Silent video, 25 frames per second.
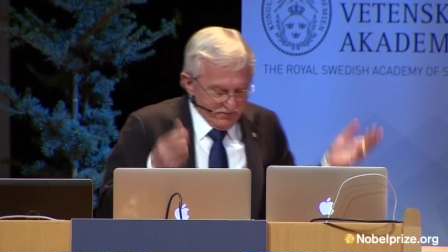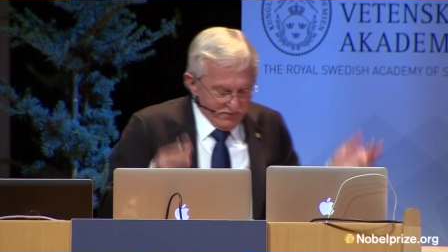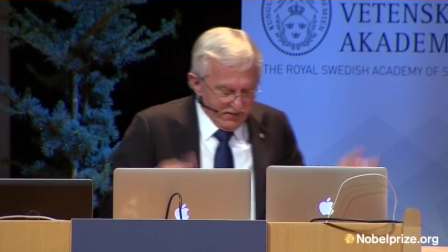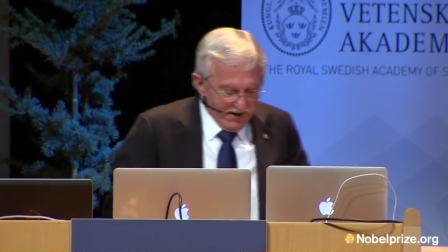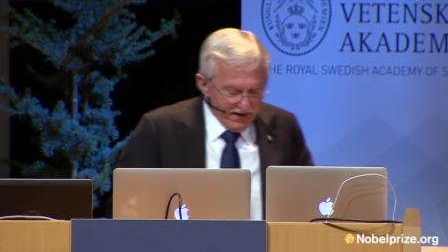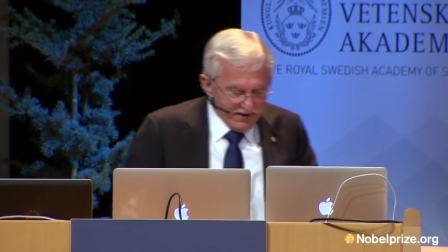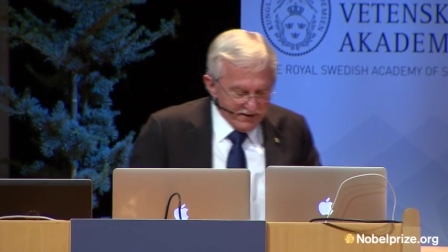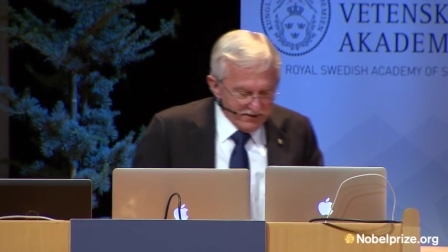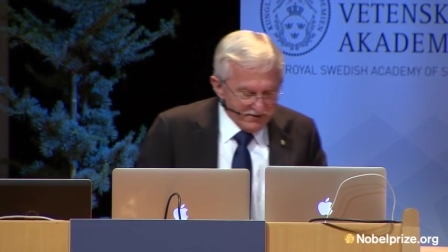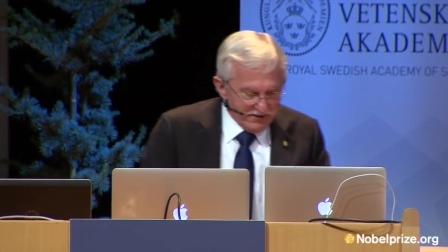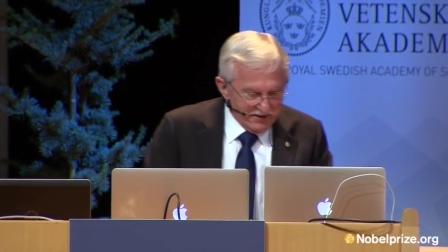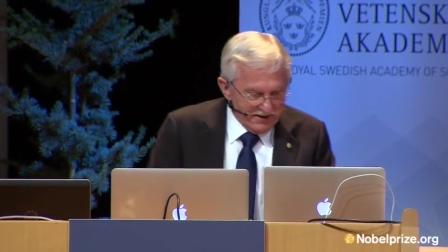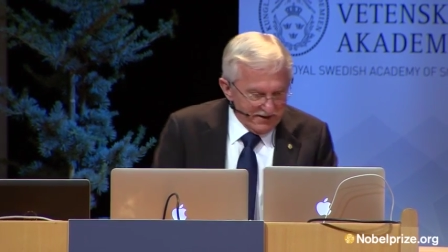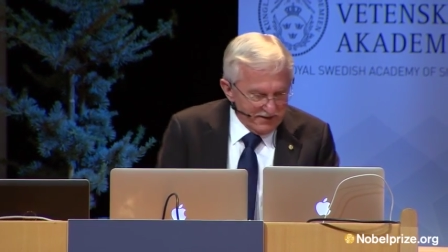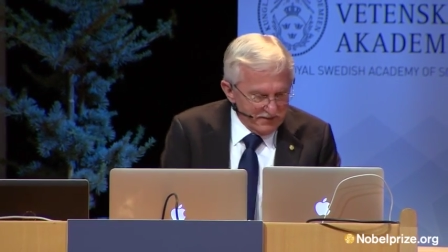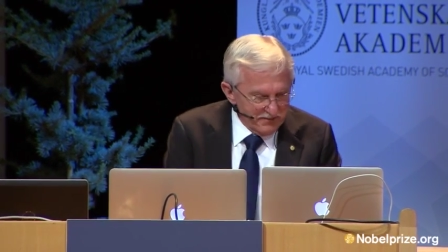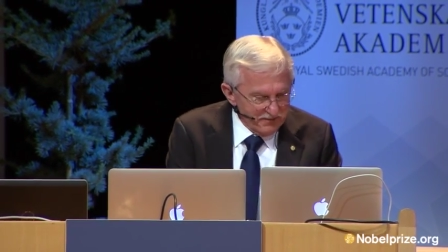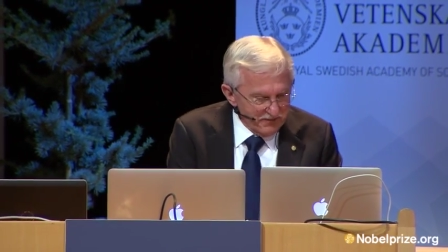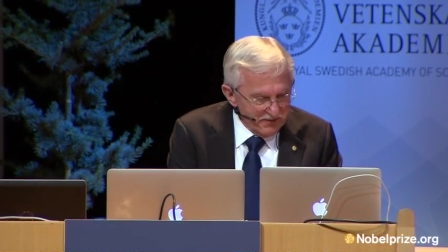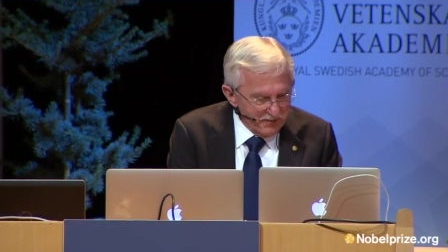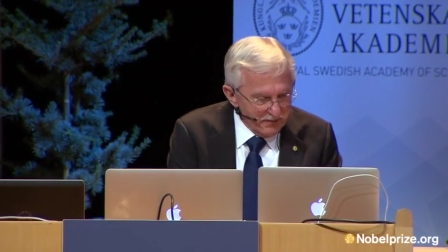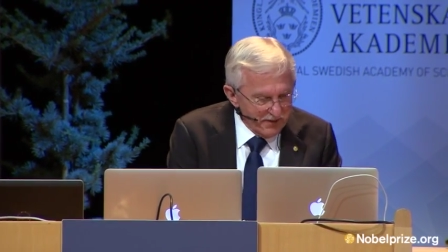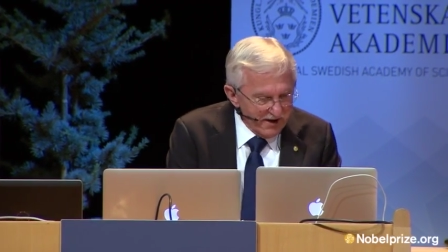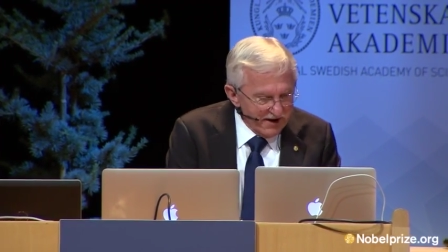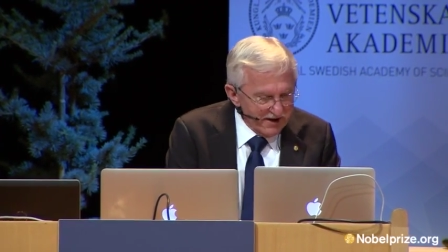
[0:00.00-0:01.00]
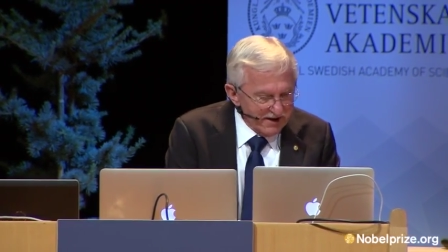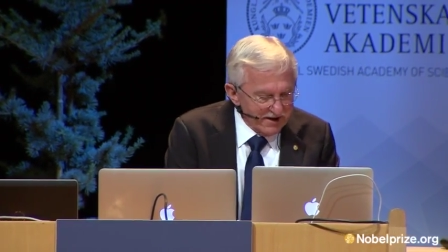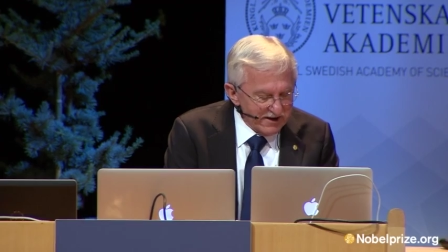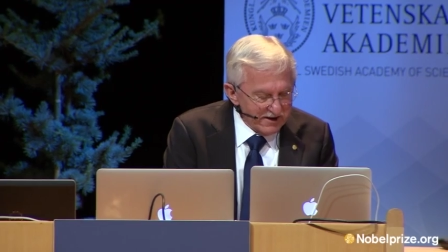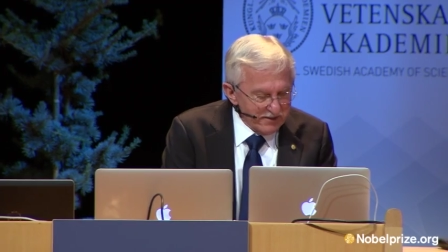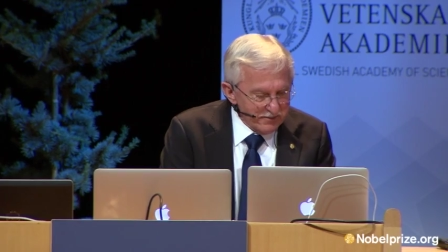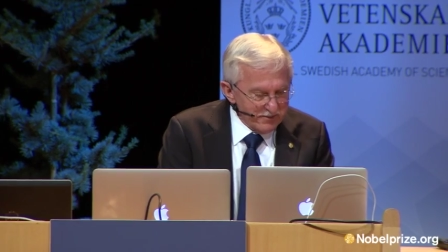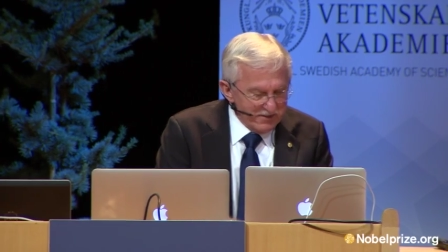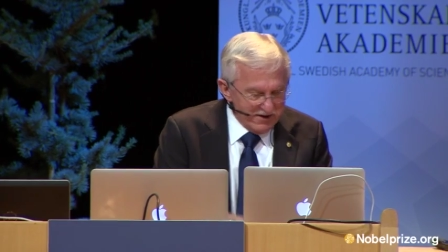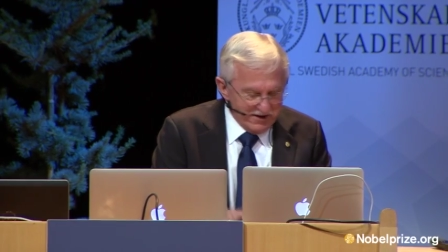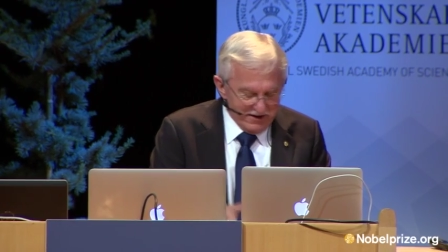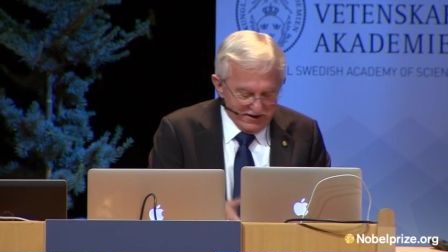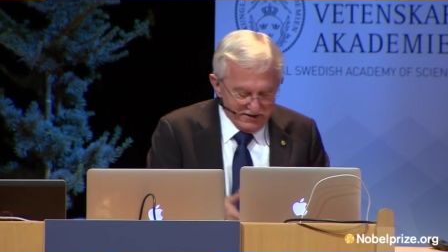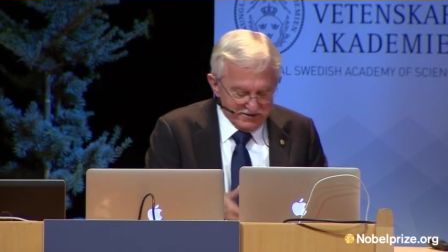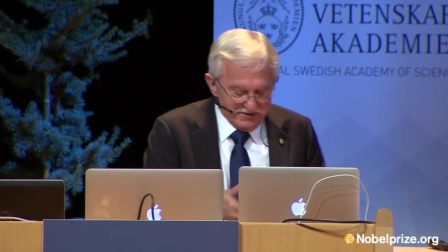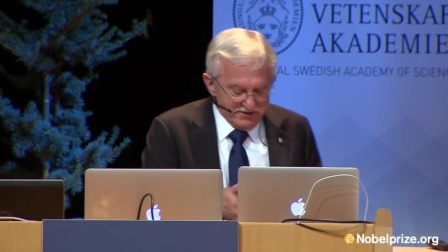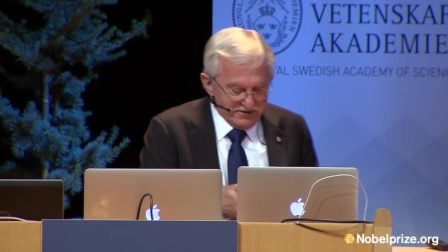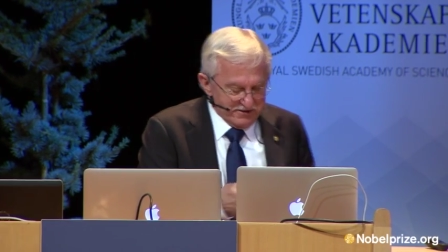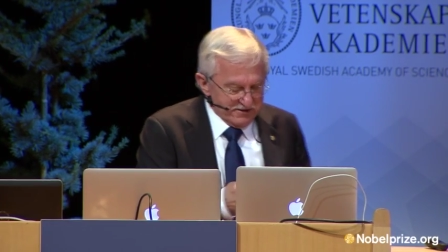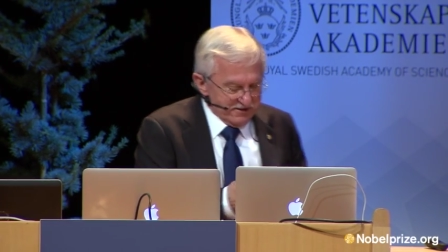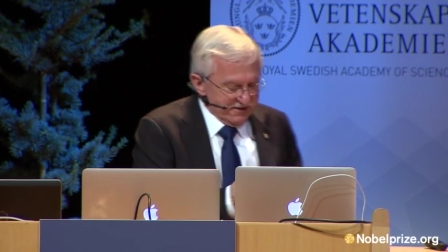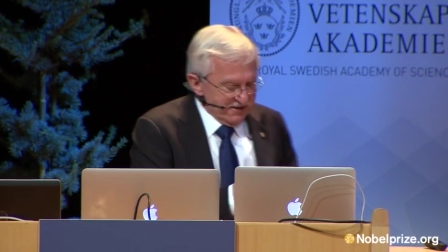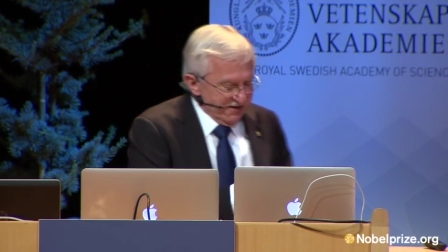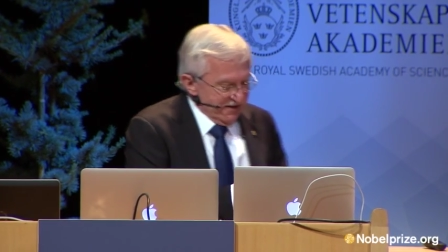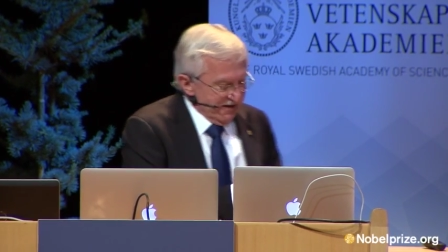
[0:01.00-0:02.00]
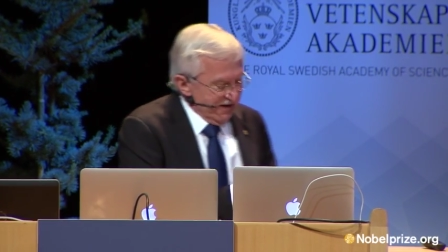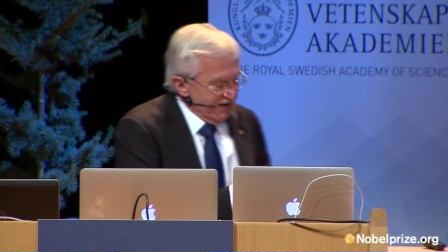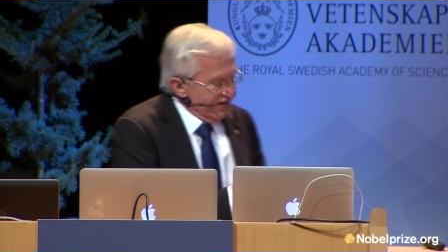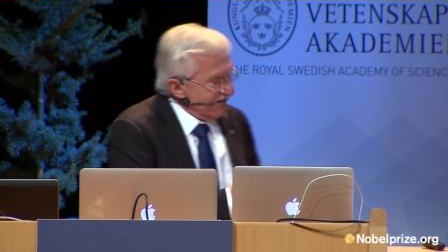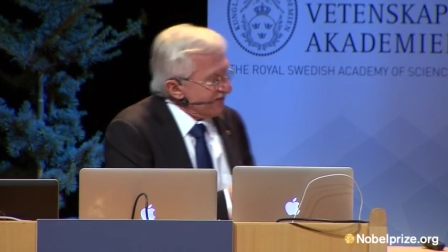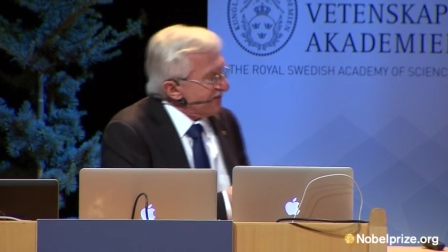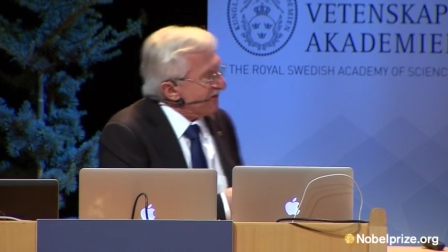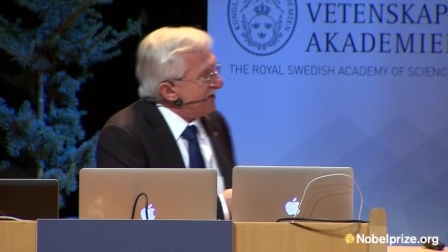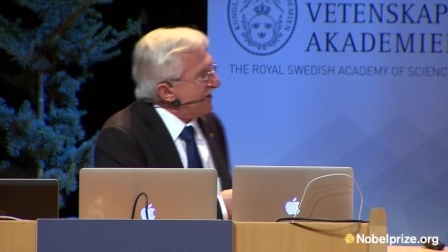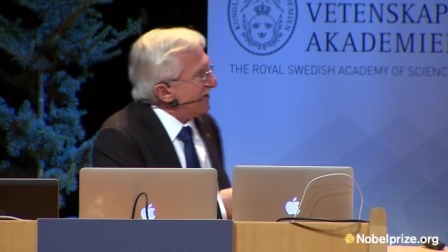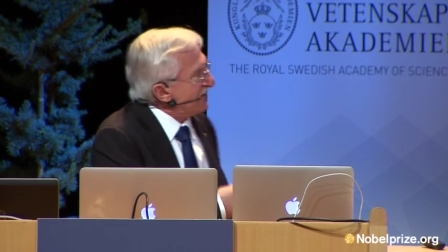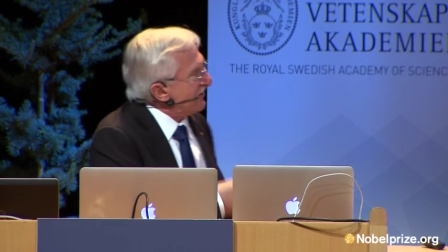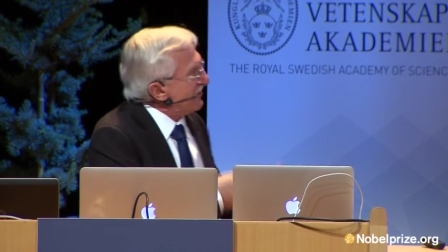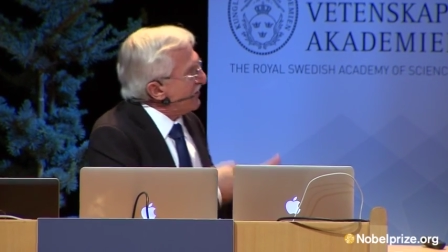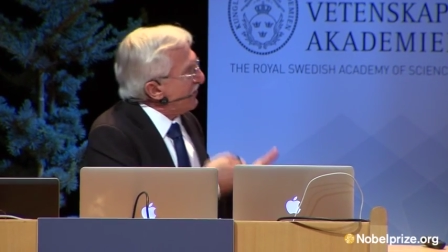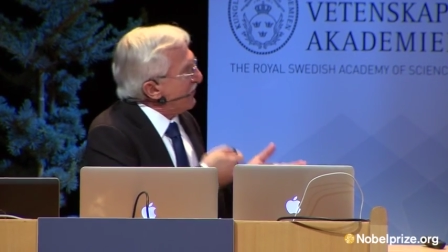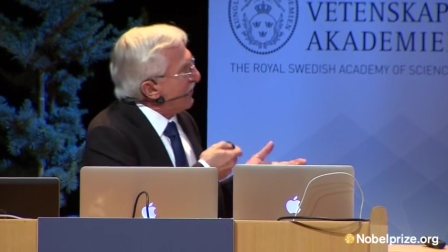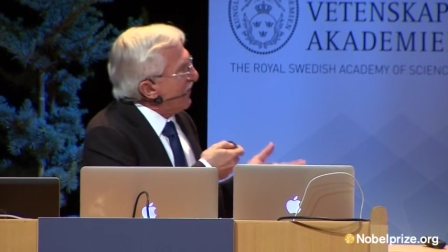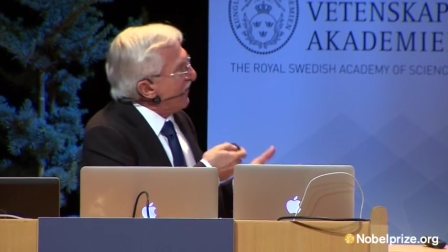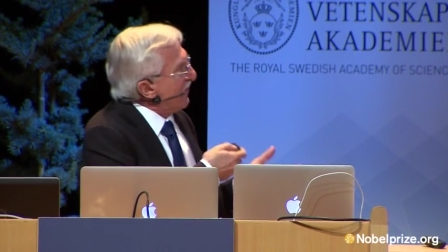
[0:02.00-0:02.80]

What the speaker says: remaining minutes to telling you